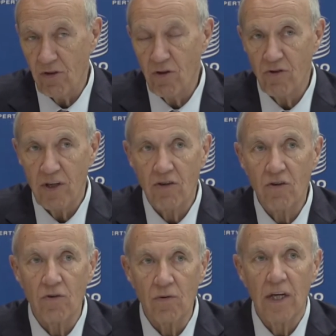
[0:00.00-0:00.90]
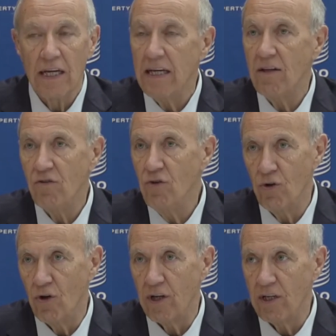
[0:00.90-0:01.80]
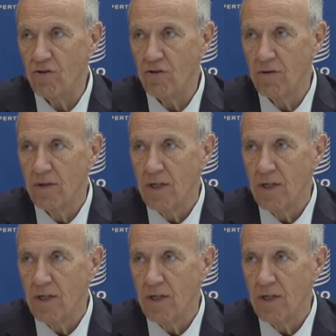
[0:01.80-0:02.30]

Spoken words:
socially too, is new knowledge.